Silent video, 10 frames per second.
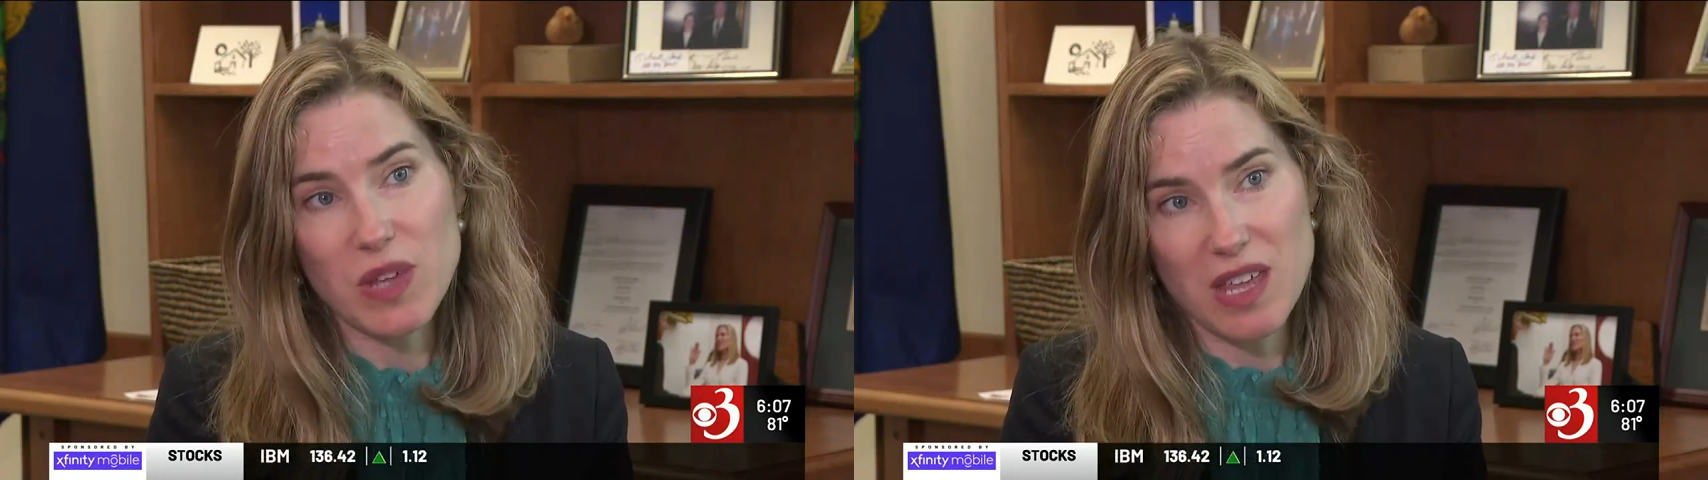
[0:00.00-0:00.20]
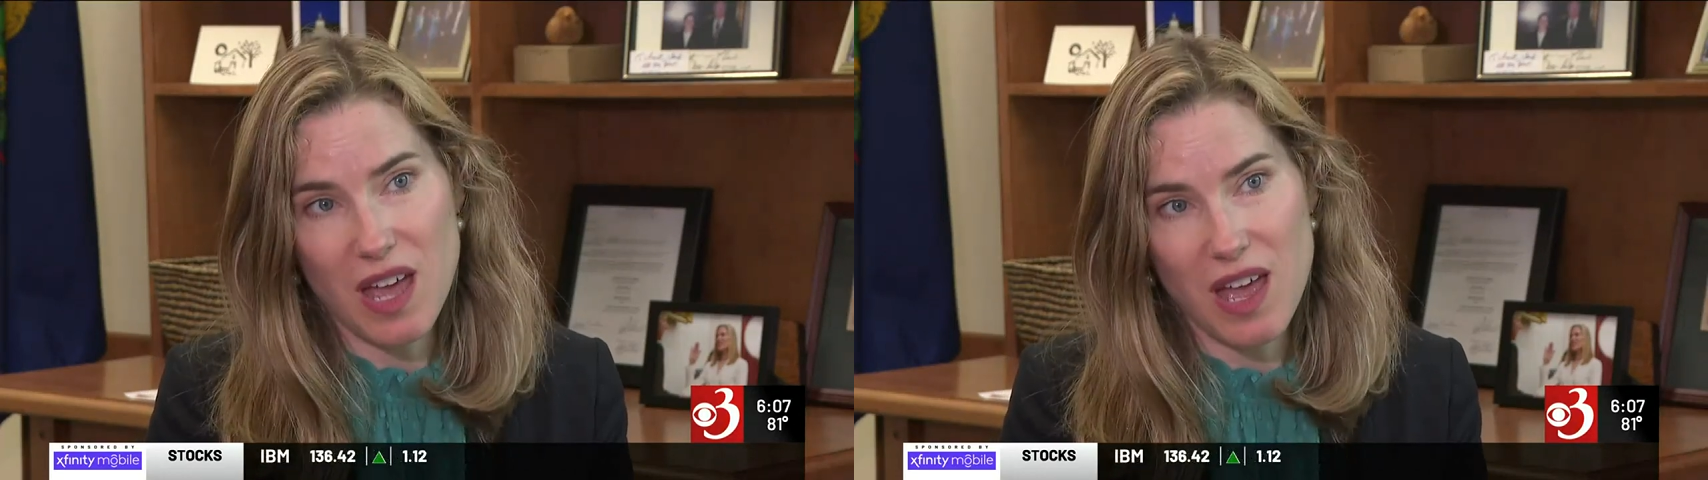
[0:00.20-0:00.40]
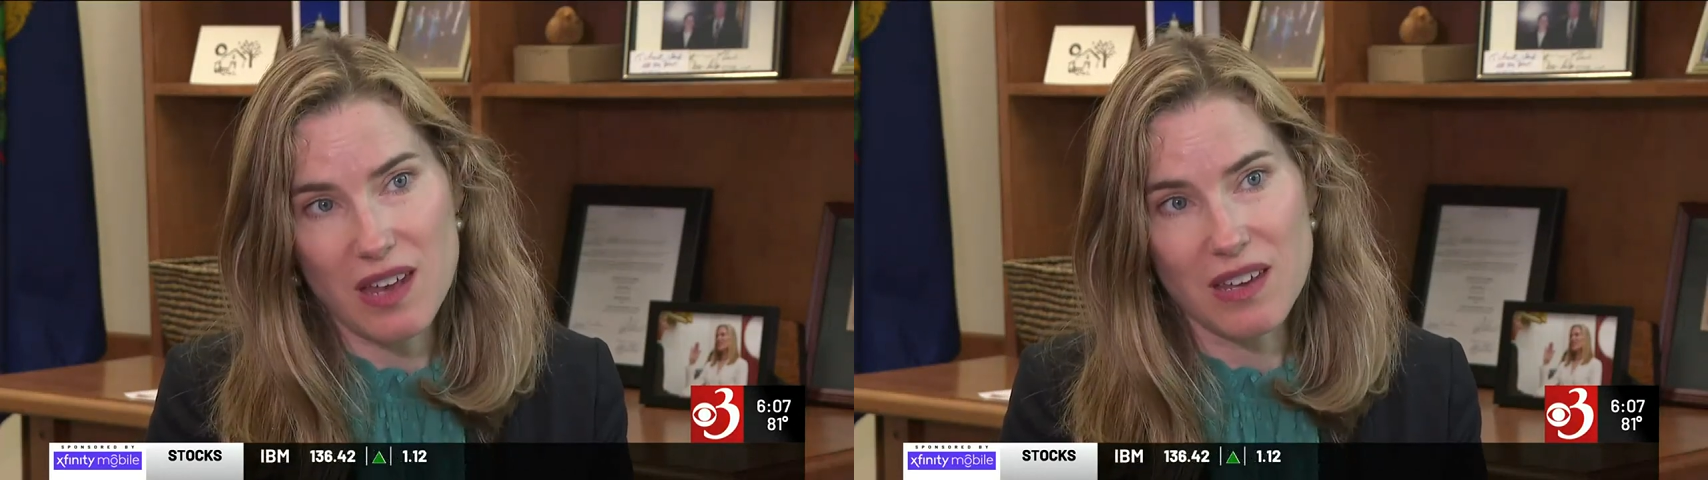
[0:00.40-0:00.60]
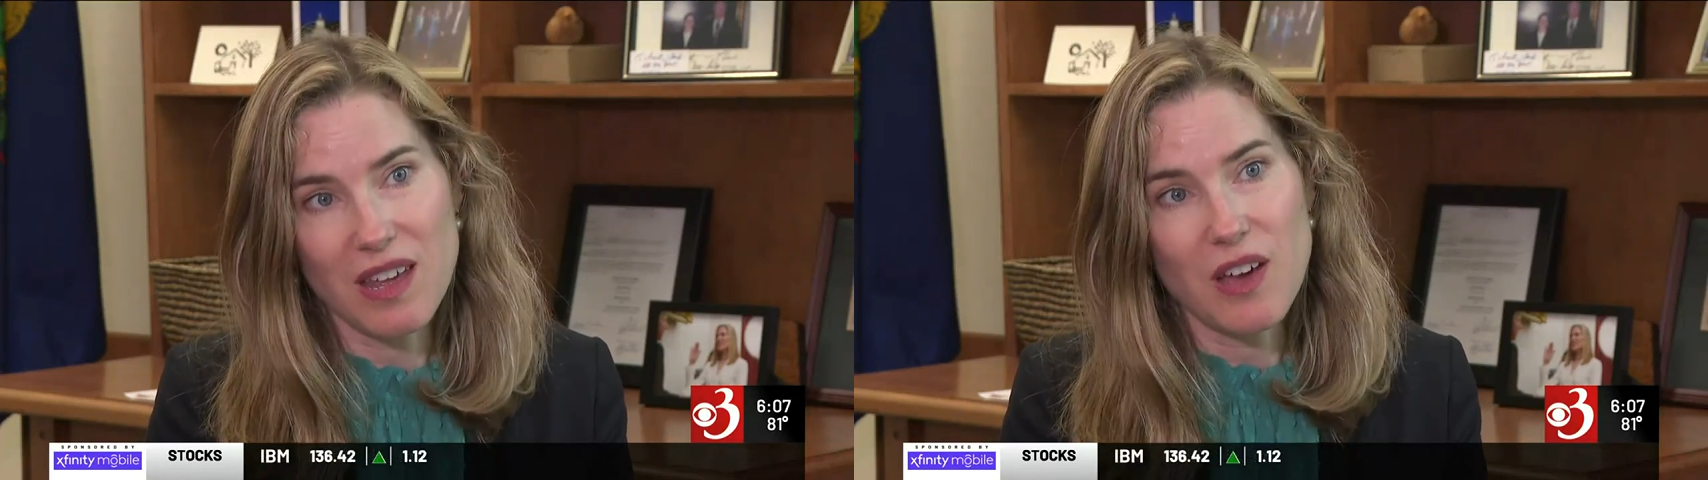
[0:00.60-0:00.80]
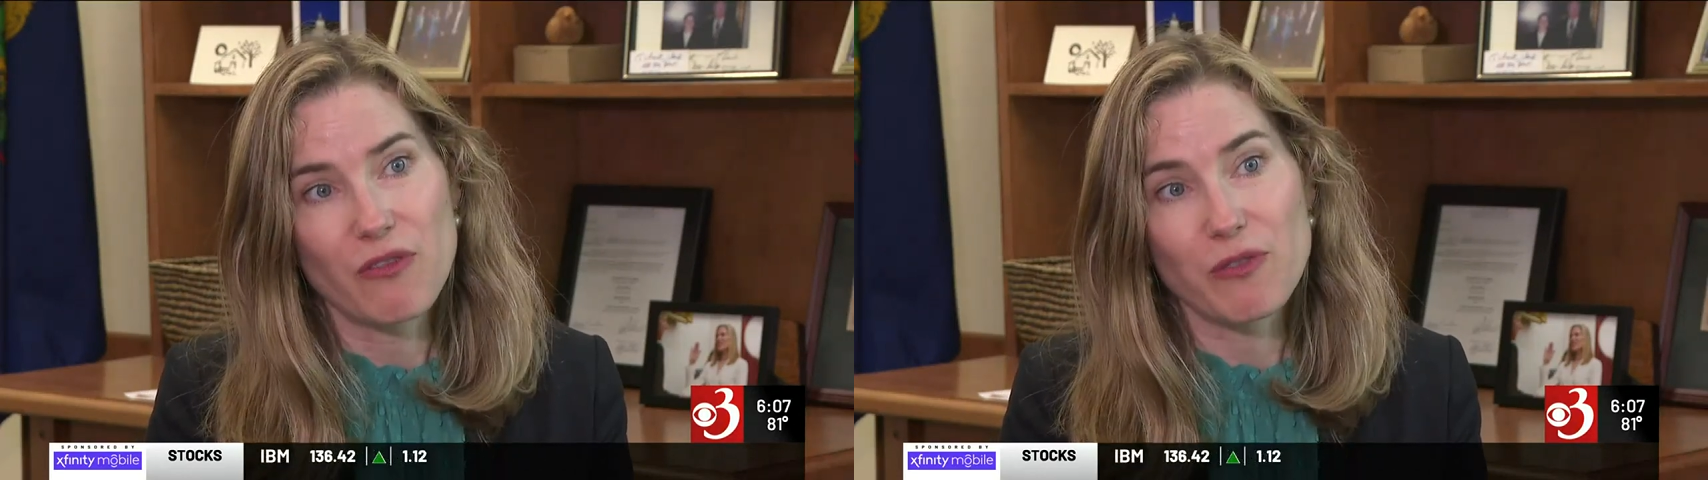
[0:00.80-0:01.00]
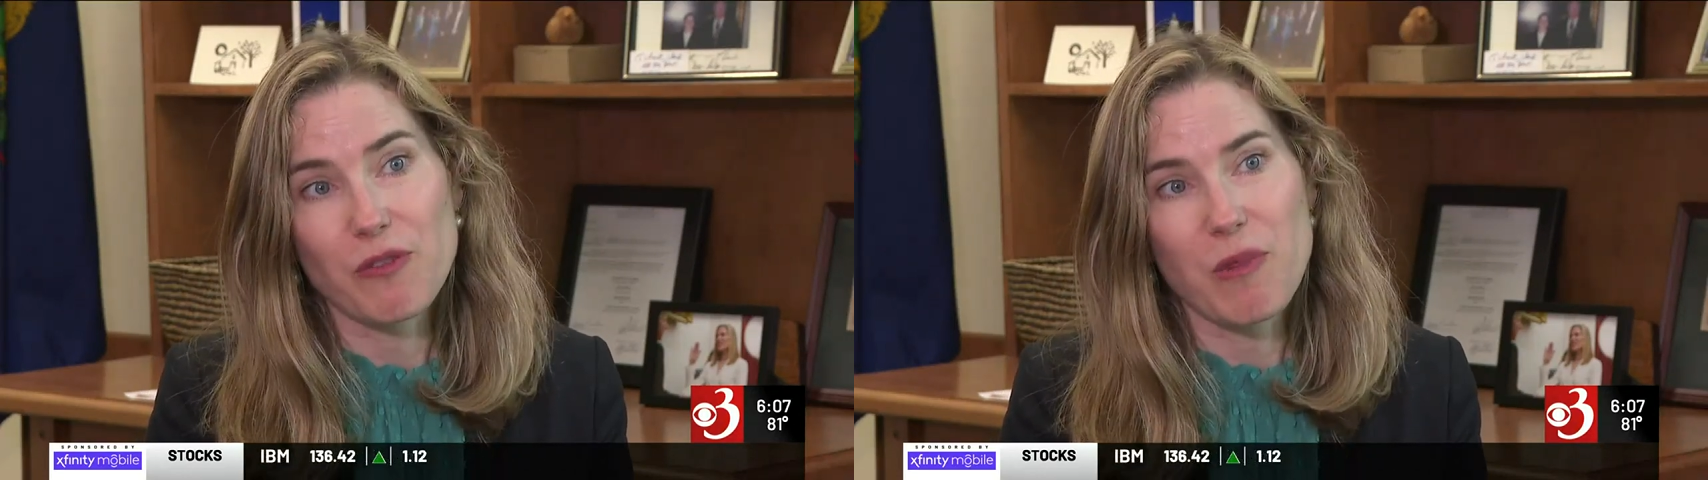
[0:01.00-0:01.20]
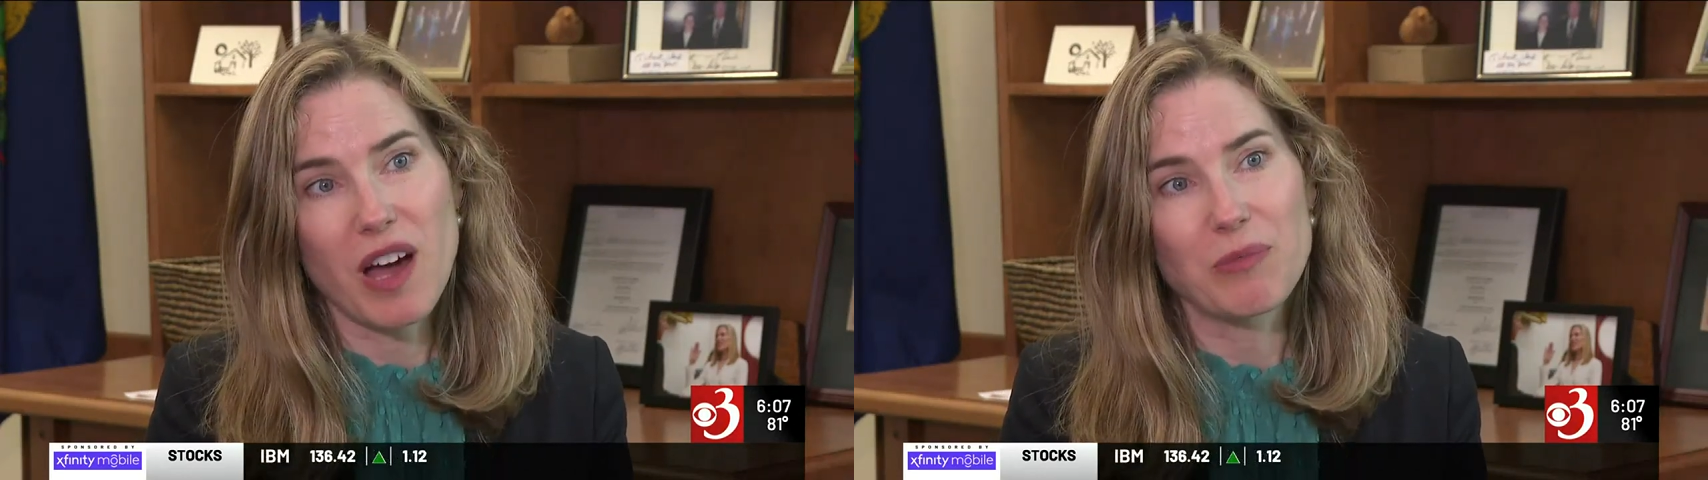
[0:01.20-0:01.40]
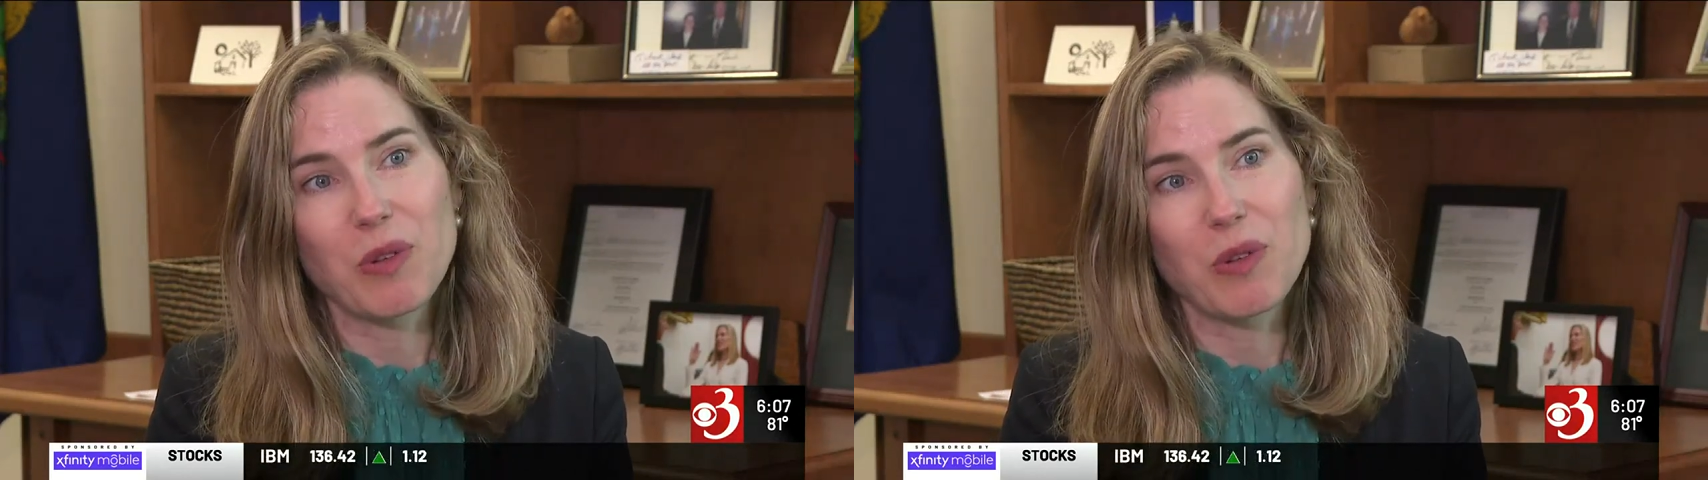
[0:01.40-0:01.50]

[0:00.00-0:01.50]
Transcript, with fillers: can for Vermont,